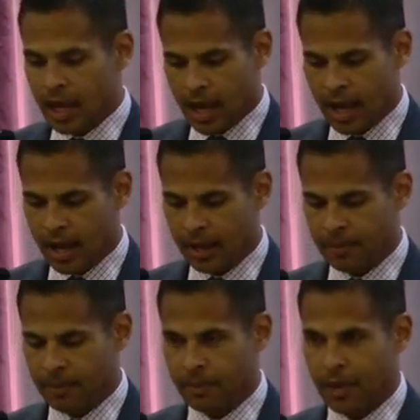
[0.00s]

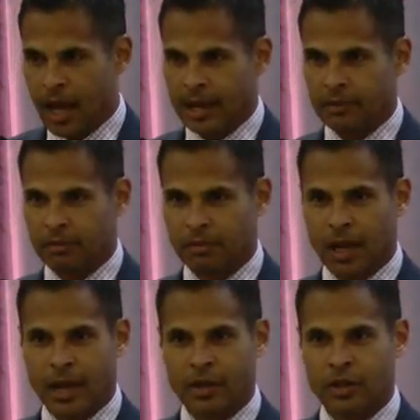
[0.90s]
I
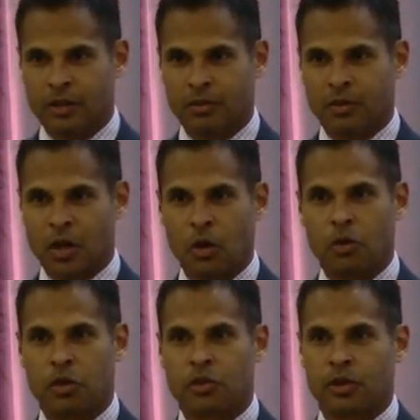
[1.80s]
could go
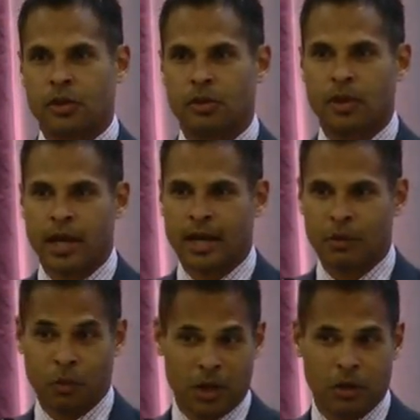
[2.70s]
through, and I
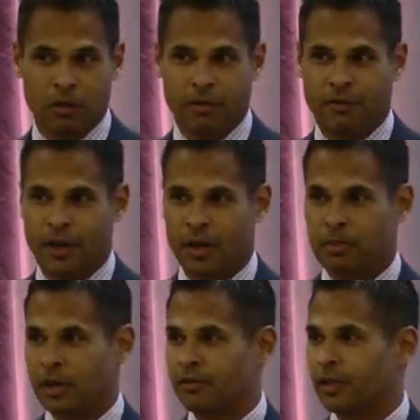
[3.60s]
will very
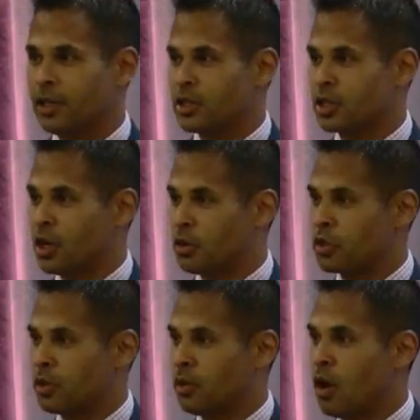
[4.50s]
briefly just go
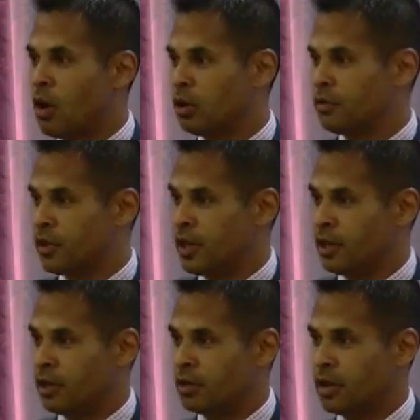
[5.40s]
through all of
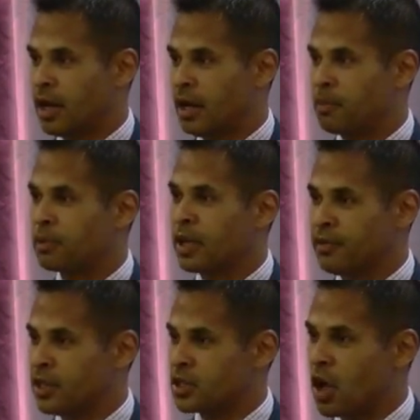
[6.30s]
their
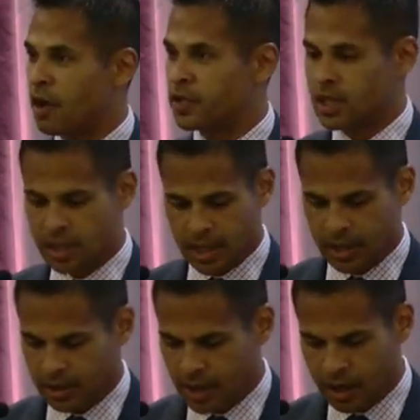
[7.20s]
previous offices and
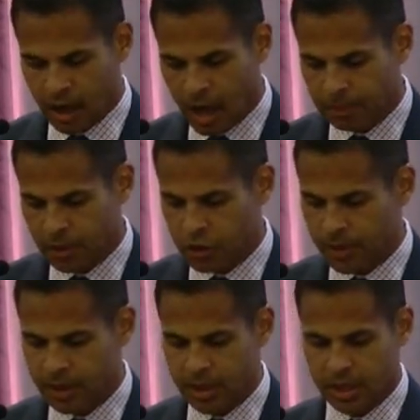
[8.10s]

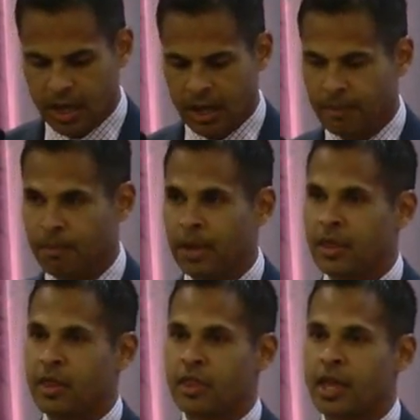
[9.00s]
accomplishments,
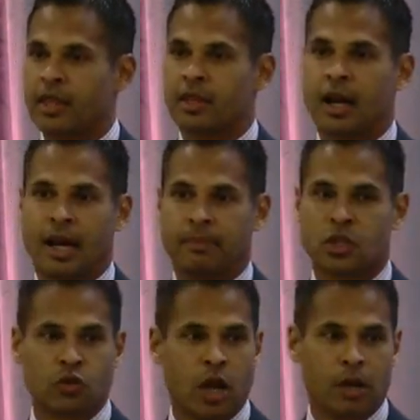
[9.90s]
but the thing that I am
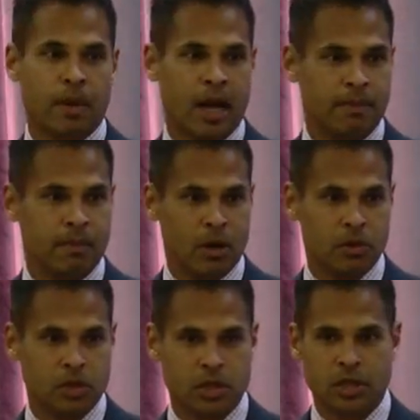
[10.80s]
struck by
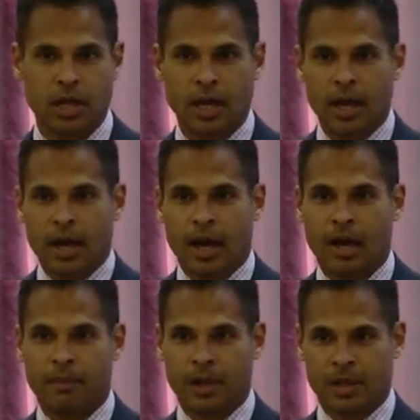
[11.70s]
most
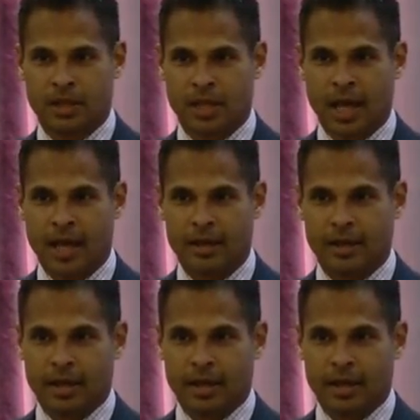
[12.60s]
is that